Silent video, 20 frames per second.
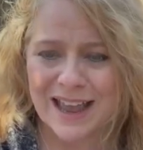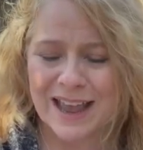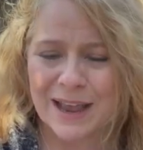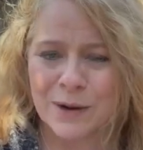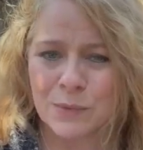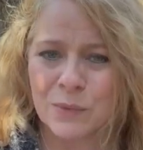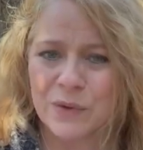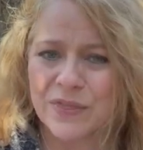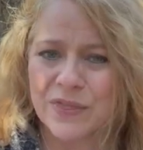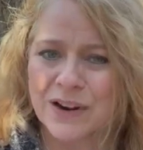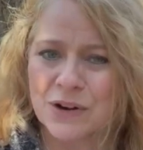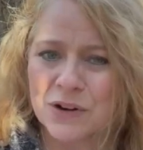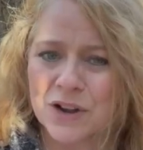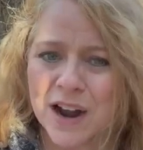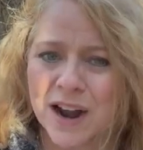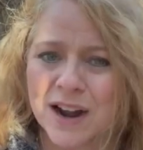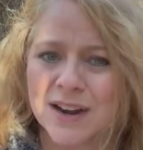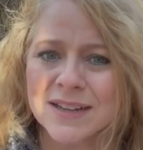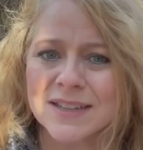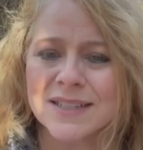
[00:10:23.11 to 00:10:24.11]
And when they're
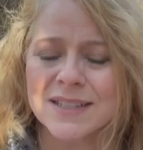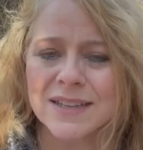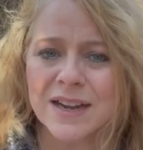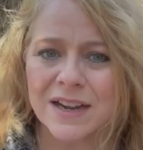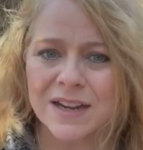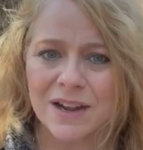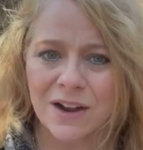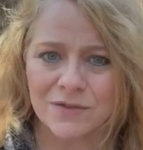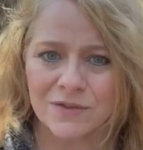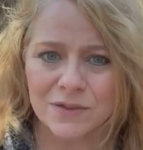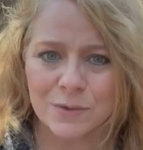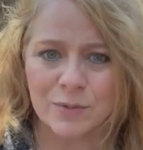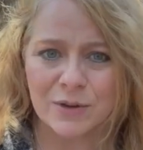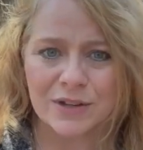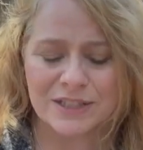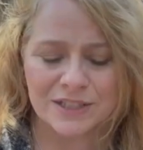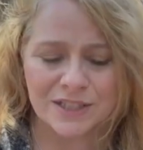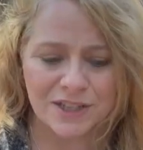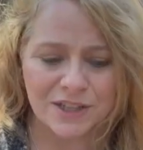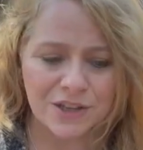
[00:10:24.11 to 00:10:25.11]
not as comfortable
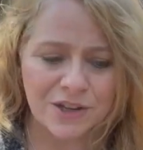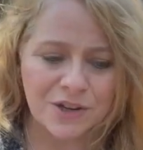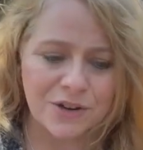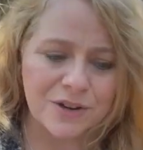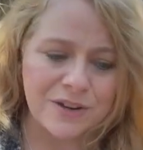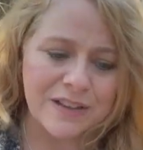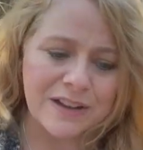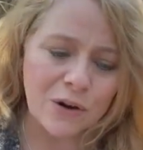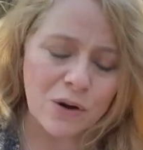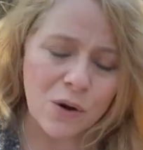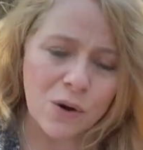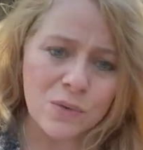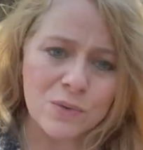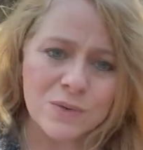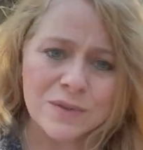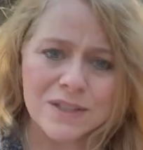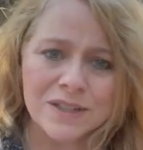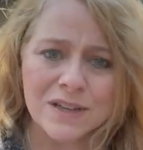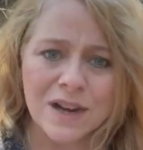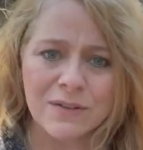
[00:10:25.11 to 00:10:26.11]
and secure in their
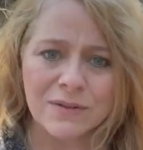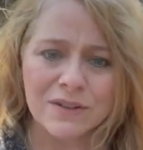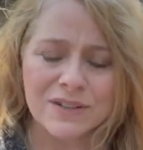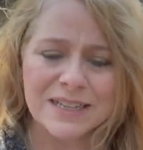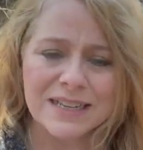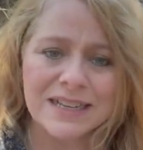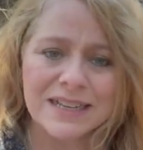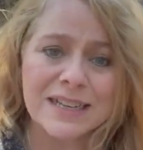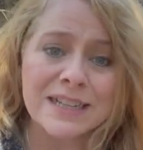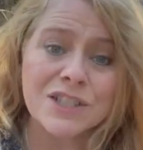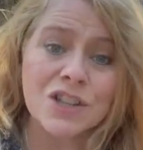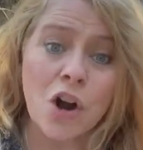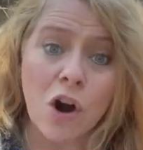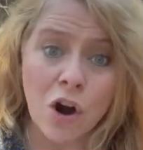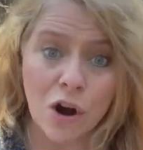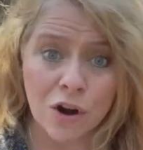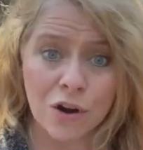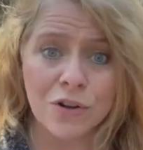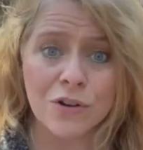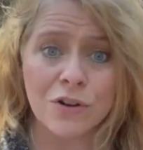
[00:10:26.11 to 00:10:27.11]
own sovereignty, it's
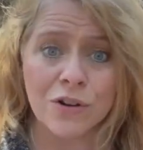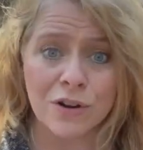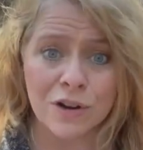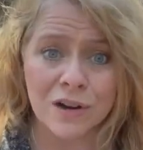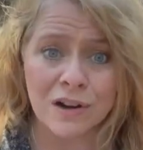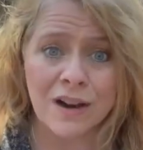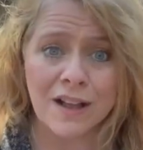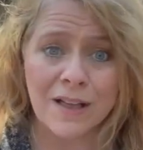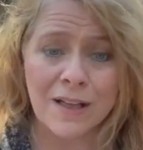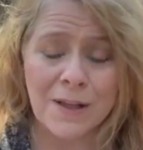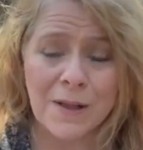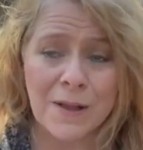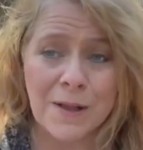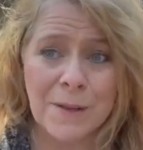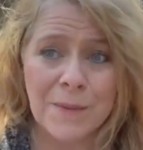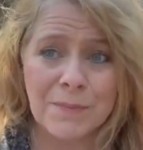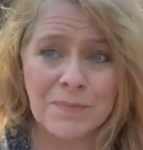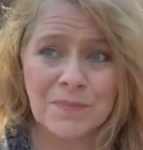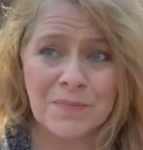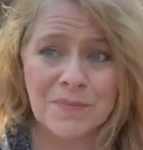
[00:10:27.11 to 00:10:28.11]
harder
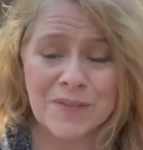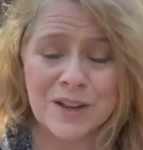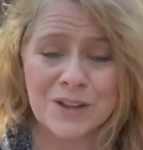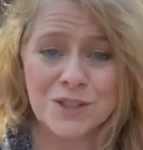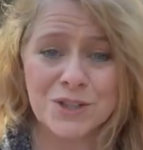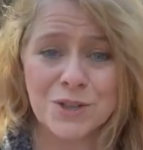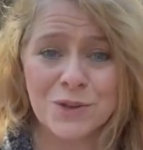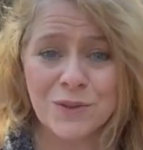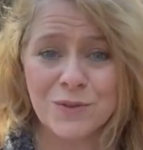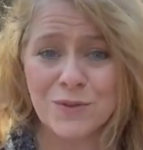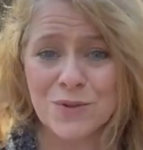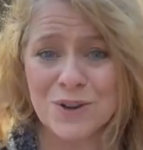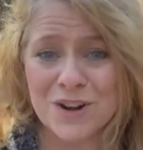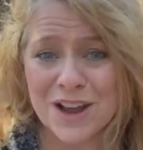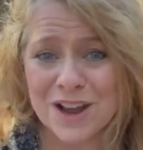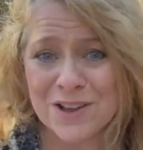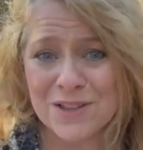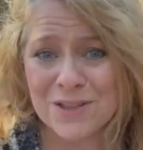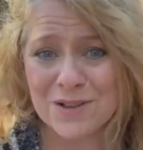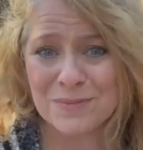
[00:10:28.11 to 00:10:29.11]
to afford
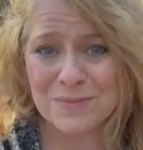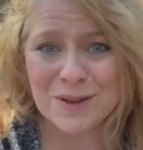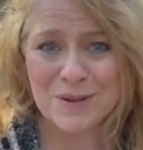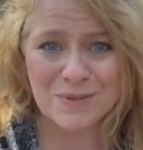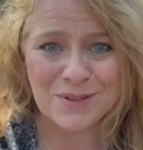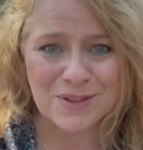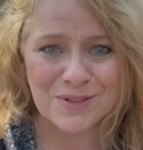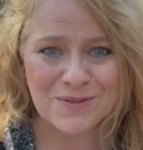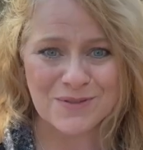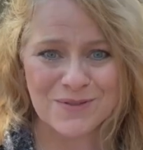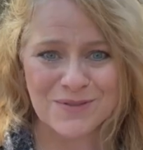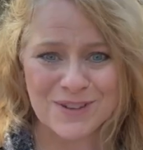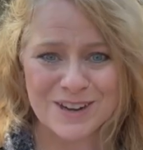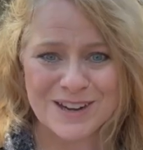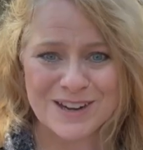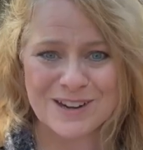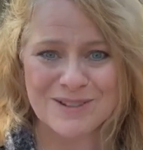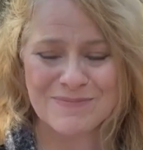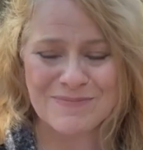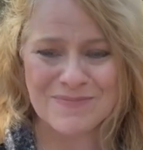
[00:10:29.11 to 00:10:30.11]
other people the
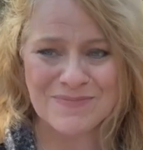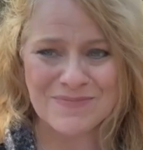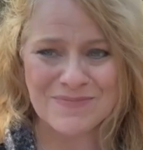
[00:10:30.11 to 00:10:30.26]
freedom